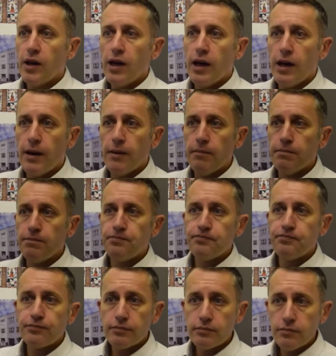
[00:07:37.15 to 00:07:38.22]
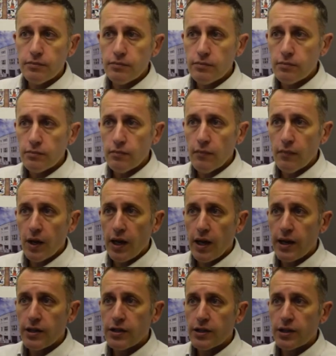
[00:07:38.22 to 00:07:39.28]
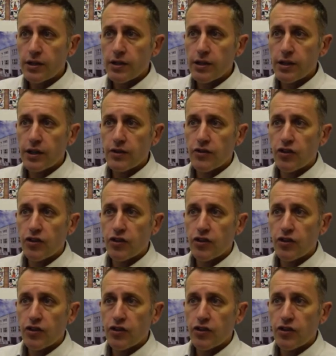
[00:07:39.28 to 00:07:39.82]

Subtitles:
And you can